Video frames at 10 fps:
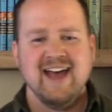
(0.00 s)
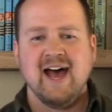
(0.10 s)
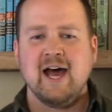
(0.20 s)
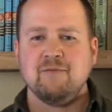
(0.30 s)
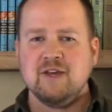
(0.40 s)

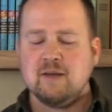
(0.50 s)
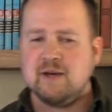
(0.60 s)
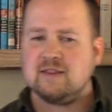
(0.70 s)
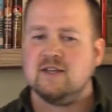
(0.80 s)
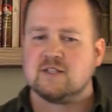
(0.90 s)
I think
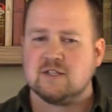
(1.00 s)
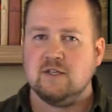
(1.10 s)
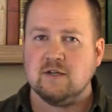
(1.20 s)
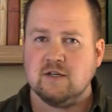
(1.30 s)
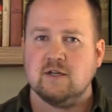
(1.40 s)
about this.
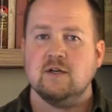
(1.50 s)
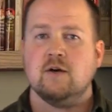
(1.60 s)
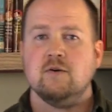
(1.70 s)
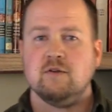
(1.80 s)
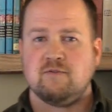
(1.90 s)
You're going to
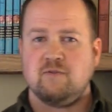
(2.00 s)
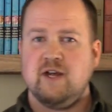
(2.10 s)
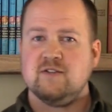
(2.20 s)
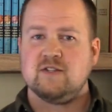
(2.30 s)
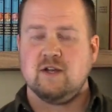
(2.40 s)
know your
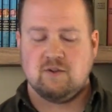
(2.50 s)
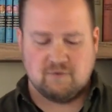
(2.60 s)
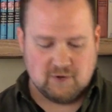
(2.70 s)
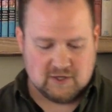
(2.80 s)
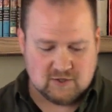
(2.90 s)
friends there, the
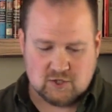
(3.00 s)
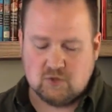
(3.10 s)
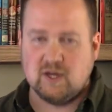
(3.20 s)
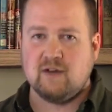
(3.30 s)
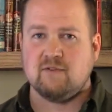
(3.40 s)
friends that
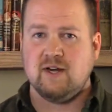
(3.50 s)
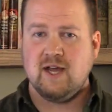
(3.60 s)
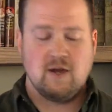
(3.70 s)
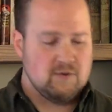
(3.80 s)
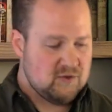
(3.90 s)
you have
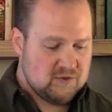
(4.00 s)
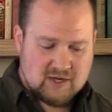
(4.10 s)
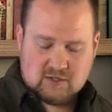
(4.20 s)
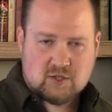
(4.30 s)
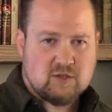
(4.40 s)
now and the
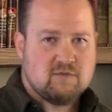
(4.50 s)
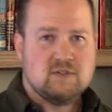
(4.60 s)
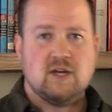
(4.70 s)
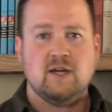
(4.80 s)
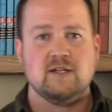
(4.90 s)
things that you've
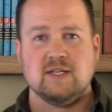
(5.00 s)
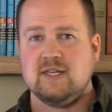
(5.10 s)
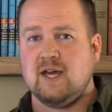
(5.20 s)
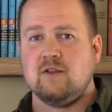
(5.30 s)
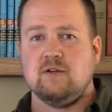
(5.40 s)
done
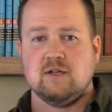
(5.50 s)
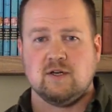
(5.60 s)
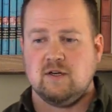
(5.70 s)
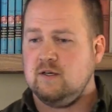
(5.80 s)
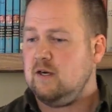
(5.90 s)
together. You're
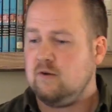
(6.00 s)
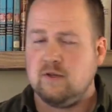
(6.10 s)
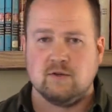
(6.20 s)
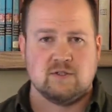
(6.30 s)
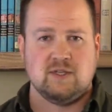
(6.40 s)
going to know
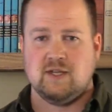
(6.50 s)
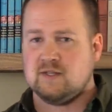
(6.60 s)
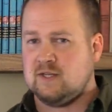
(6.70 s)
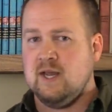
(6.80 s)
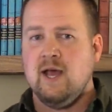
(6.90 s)
those
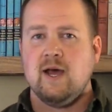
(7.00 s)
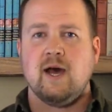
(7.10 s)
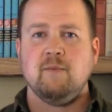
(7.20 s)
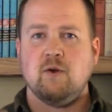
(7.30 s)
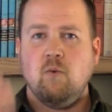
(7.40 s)
things. And
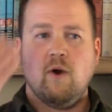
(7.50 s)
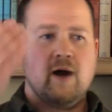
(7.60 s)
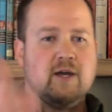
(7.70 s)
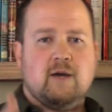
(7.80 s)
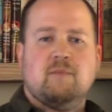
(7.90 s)
I'm going to
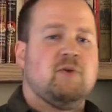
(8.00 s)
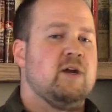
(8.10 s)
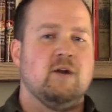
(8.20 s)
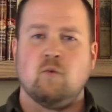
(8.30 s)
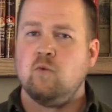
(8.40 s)
walk up, I'm
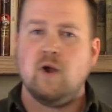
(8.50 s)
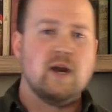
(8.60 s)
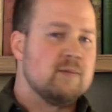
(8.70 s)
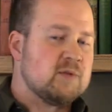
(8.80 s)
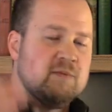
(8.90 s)
probably going to run
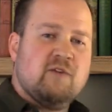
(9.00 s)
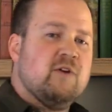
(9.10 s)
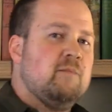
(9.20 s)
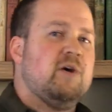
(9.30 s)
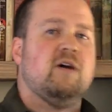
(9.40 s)
up to my
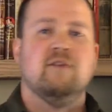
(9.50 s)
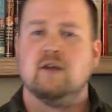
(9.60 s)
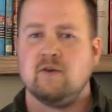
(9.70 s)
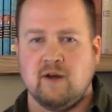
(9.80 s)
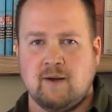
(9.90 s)
friend Paul
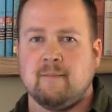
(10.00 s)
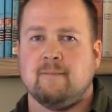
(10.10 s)
Van Ryn.